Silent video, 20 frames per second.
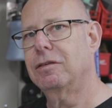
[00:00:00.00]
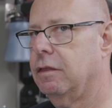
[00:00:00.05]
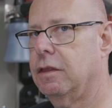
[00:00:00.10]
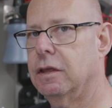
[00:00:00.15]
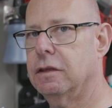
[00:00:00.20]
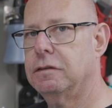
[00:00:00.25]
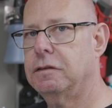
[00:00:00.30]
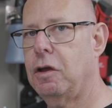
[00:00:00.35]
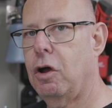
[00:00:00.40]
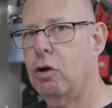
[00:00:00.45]

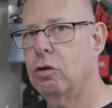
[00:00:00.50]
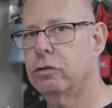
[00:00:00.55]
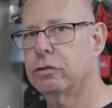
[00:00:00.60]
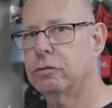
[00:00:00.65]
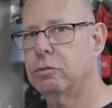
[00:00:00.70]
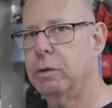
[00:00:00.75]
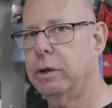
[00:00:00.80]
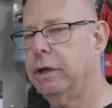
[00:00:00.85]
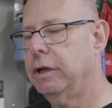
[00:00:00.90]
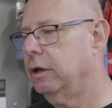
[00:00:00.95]
This hose
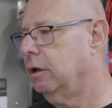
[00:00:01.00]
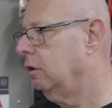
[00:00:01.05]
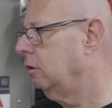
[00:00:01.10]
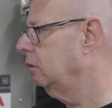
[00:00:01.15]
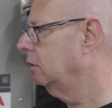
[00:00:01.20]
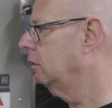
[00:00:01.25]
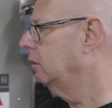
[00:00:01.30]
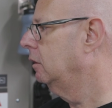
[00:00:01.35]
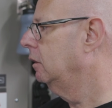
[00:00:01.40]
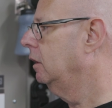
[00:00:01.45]

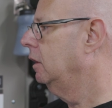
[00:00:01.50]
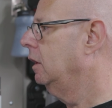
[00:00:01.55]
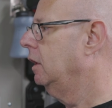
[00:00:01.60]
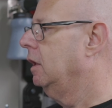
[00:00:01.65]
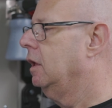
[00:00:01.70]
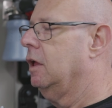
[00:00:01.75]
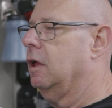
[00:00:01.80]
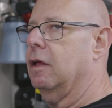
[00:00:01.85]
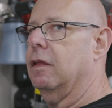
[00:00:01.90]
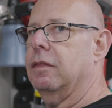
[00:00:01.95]
reel,
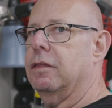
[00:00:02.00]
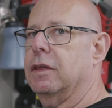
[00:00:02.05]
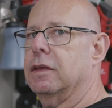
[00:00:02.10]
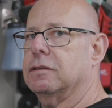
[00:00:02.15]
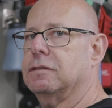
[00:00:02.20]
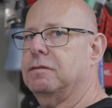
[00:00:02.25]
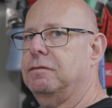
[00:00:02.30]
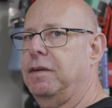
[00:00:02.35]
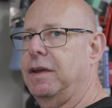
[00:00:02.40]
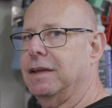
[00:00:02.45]

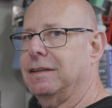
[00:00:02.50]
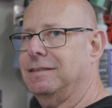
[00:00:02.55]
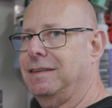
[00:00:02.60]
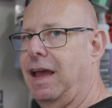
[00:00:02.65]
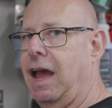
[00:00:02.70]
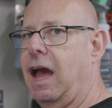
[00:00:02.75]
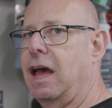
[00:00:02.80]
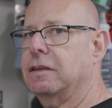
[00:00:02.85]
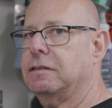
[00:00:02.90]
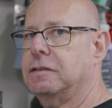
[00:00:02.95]
this
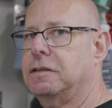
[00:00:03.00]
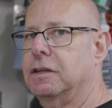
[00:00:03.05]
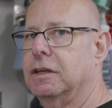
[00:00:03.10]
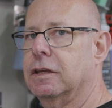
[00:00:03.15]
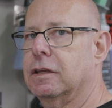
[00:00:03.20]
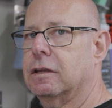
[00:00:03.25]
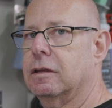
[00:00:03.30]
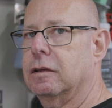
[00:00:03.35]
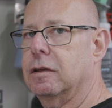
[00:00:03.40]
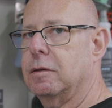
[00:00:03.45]

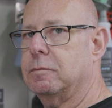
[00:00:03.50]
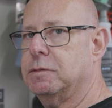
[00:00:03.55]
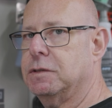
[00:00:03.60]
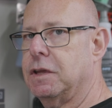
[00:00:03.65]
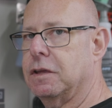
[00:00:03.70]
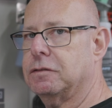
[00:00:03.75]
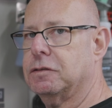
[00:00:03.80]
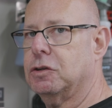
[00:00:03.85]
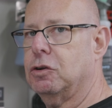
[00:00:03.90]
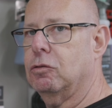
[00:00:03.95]
fantastic
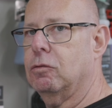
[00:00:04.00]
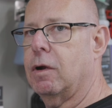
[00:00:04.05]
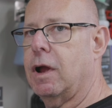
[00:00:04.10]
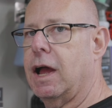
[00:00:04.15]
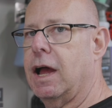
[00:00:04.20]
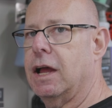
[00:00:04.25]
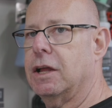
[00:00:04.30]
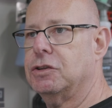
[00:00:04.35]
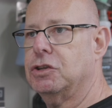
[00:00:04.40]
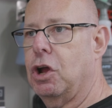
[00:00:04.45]
Obsessed
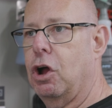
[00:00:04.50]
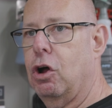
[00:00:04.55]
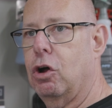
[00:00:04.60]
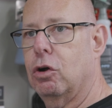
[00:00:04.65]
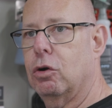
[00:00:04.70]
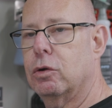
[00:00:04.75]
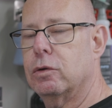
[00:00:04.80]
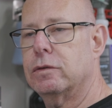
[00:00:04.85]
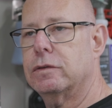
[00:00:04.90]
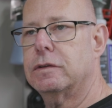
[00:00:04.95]
Garage
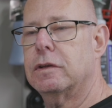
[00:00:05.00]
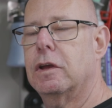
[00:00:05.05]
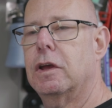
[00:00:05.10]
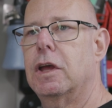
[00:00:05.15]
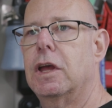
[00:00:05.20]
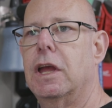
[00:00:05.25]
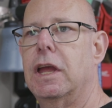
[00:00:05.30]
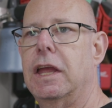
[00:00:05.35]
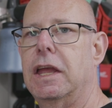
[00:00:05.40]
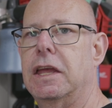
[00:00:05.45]
hose
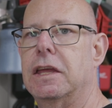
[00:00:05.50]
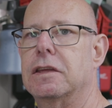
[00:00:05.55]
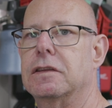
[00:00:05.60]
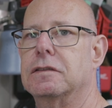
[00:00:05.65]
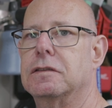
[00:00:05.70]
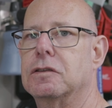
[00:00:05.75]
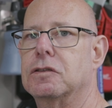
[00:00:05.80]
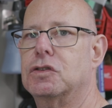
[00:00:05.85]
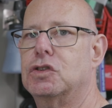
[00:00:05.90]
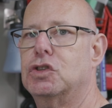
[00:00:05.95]

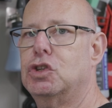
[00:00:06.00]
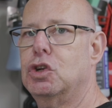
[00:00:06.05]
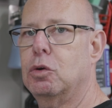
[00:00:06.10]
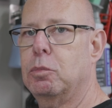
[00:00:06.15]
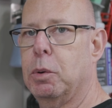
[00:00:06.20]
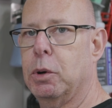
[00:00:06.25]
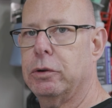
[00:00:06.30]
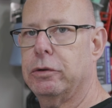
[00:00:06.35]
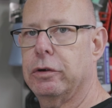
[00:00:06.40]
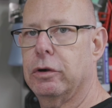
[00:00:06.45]
is
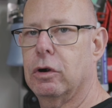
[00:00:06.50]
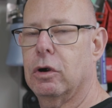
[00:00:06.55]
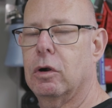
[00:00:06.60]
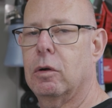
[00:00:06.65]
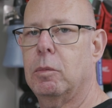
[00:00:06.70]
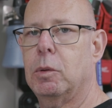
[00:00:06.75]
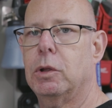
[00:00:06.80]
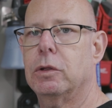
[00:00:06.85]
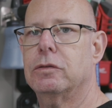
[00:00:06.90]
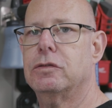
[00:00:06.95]
super
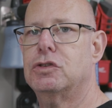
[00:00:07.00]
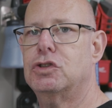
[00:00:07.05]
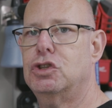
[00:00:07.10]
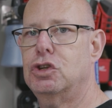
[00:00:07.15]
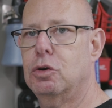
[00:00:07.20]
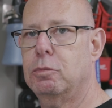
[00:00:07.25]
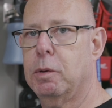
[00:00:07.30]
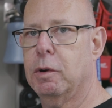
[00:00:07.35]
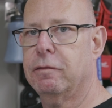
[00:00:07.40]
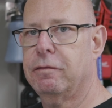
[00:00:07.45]
durable,
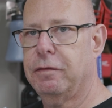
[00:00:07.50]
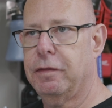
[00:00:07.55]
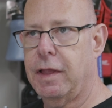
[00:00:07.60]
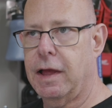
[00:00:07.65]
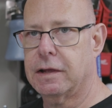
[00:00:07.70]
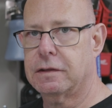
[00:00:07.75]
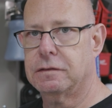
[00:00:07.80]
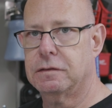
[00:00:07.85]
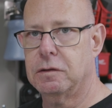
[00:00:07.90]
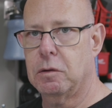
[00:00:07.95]
super
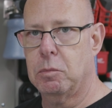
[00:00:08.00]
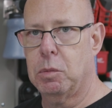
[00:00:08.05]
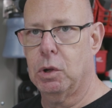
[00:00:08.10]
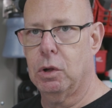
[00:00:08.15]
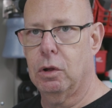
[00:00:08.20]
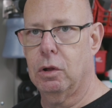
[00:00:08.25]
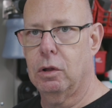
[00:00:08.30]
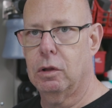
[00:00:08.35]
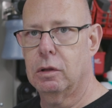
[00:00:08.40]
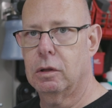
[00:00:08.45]

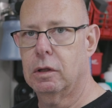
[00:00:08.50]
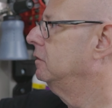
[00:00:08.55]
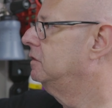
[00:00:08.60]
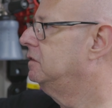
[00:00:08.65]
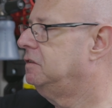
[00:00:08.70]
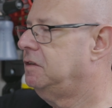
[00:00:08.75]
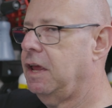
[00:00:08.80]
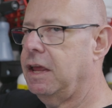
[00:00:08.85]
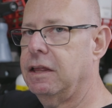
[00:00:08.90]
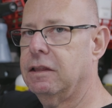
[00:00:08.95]
flexible,
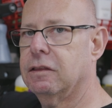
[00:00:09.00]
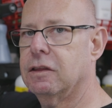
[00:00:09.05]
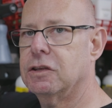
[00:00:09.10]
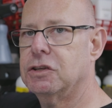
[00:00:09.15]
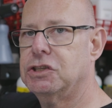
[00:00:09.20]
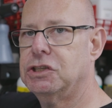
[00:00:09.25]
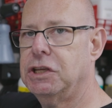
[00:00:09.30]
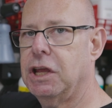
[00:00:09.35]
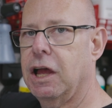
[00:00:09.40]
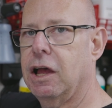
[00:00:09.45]
stainless
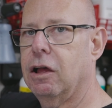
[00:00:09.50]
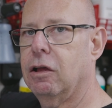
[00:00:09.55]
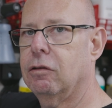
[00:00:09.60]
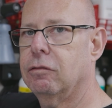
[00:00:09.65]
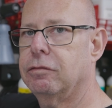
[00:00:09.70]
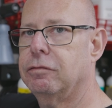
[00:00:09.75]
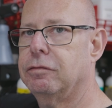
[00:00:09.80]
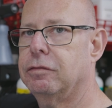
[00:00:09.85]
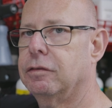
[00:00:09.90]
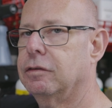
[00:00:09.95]

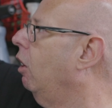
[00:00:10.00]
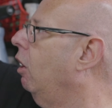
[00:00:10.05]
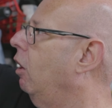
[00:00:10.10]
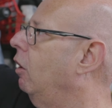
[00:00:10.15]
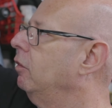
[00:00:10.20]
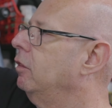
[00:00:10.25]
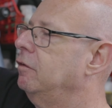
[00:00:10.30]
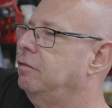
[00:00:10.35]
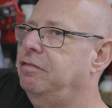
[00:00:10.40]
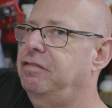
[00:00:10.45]
shelf,
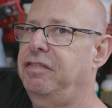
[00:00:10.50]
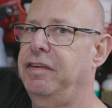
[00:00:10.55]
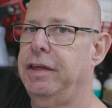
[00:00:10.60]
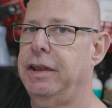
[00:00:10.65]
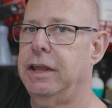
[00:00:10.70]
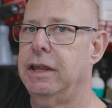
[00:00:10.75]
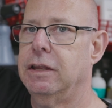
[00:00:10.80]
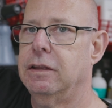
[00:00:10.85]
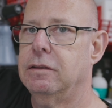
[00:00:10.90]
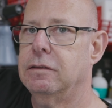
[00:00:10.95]
all the
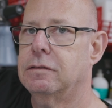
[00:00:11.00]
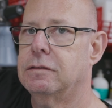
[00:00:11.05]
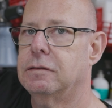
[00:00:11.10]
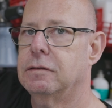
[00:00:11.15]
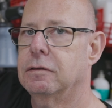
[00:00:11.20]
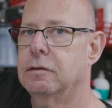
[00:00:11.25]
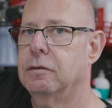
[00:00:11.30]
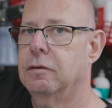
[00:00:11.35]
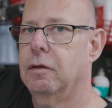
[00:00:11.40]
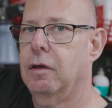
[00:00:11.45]
fittings.